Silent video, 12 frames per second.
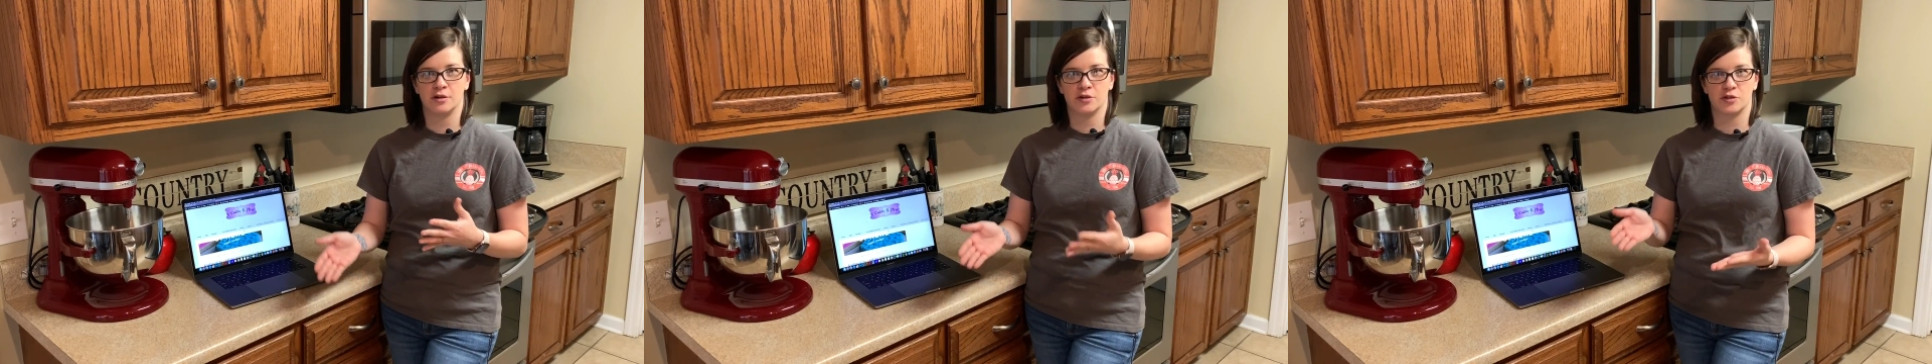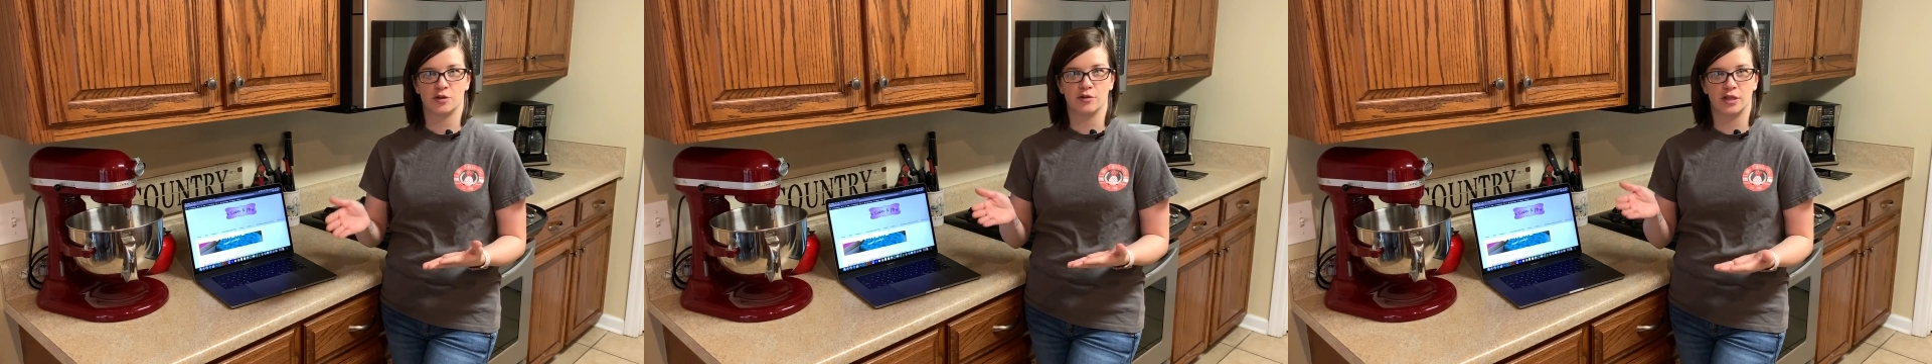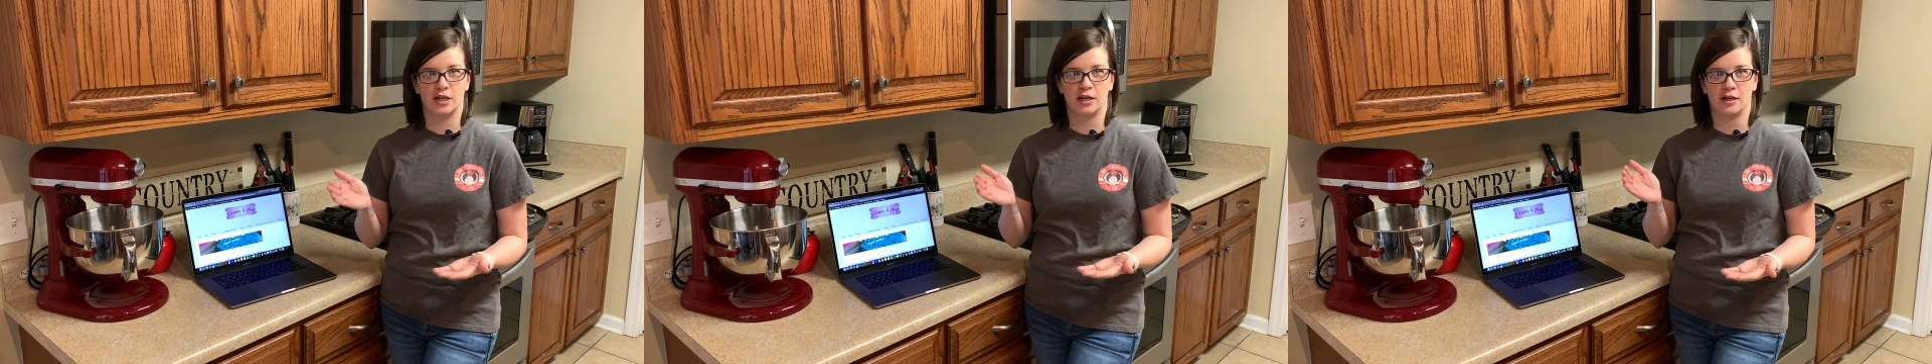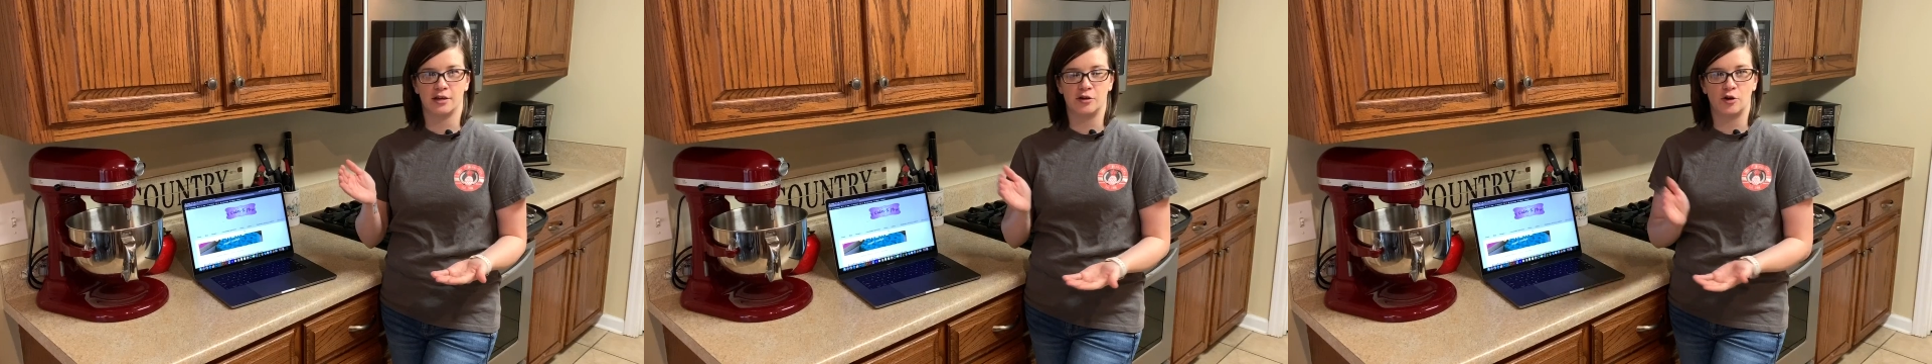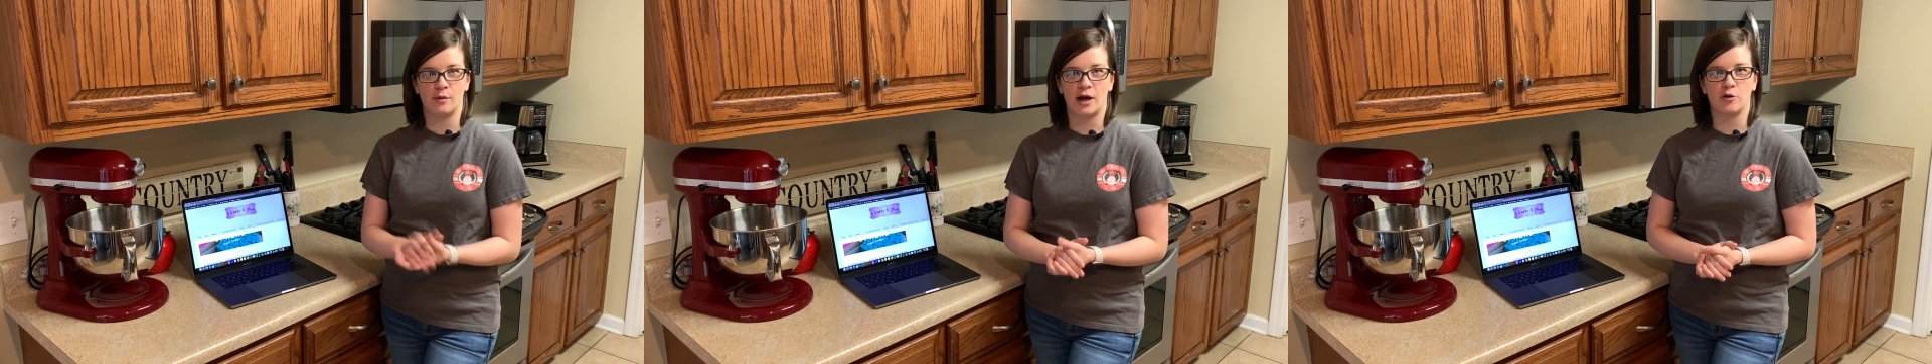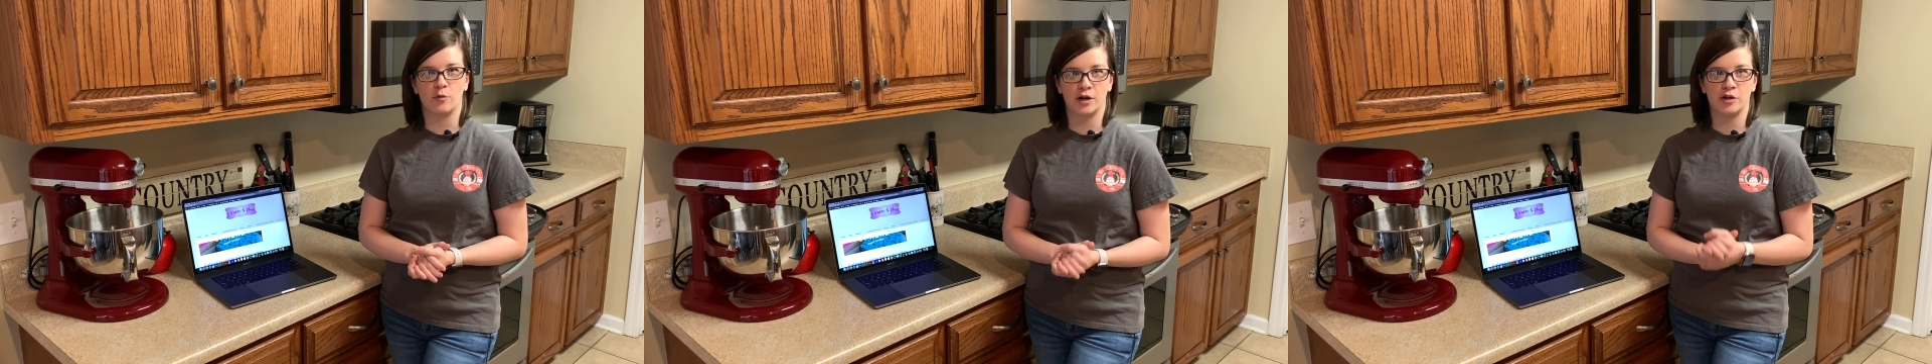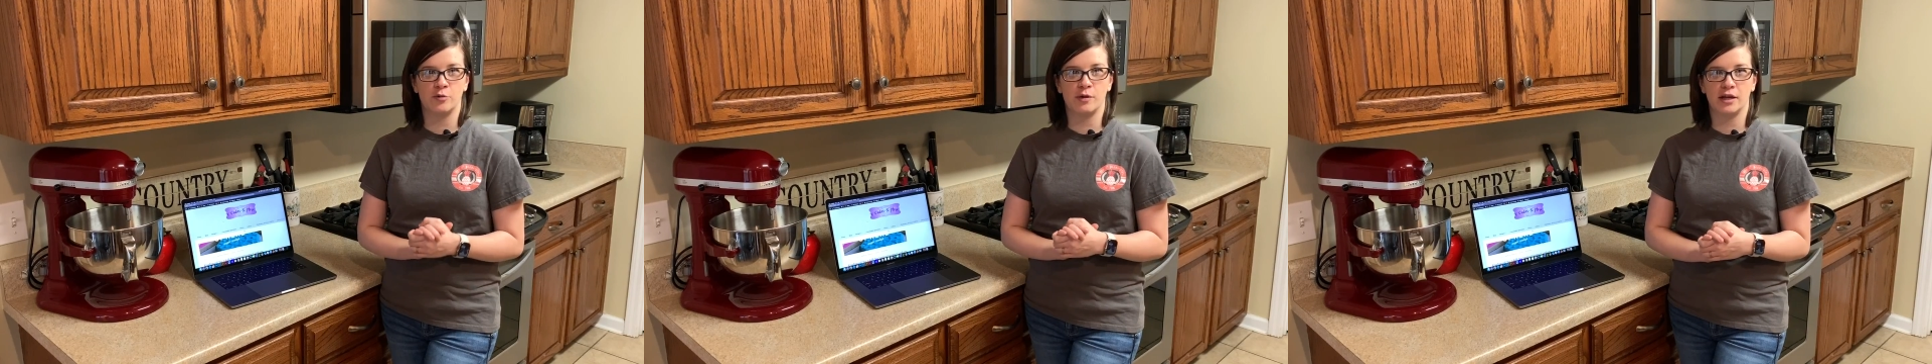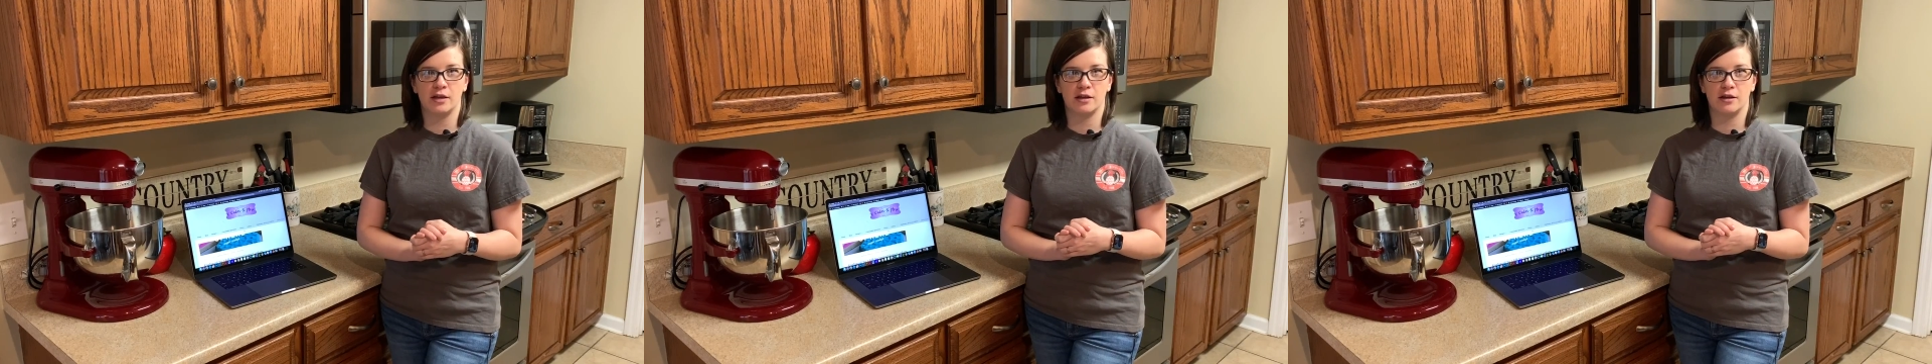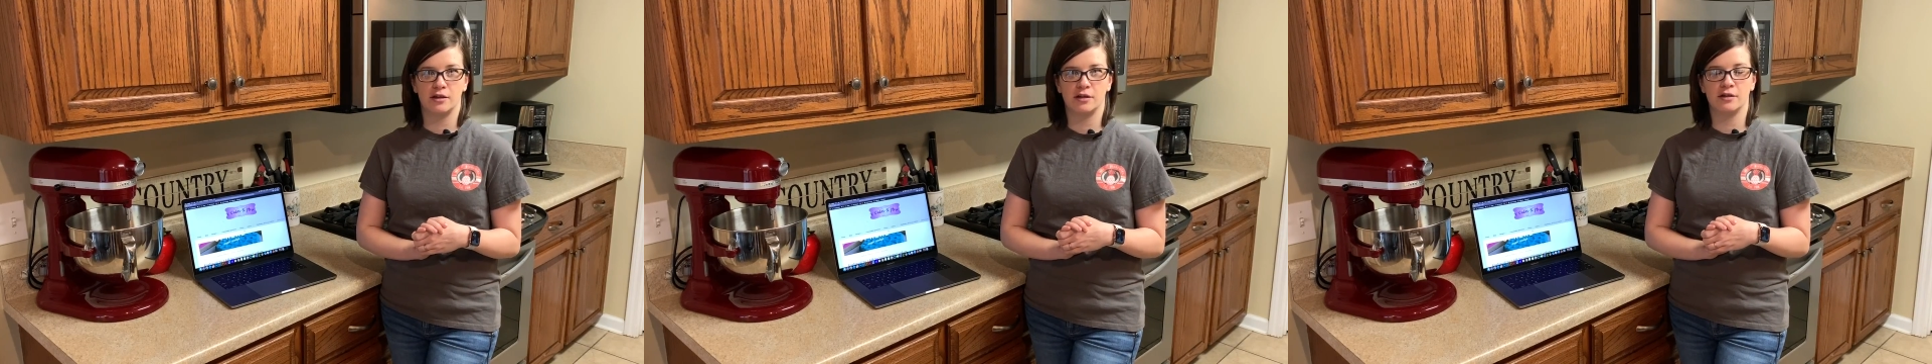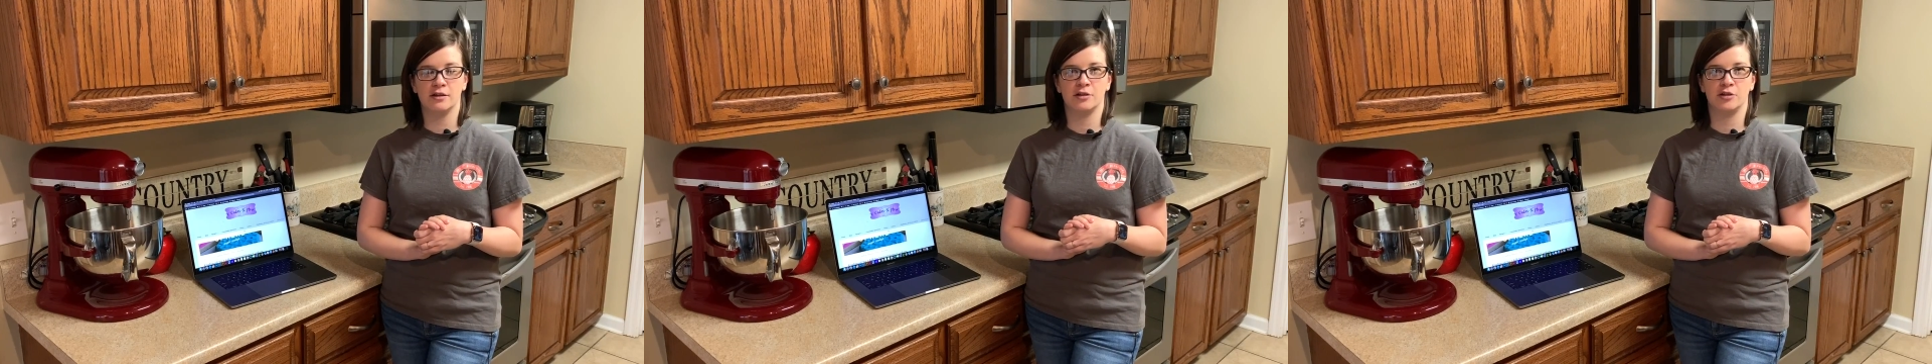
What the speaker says: so that no matter what you're making,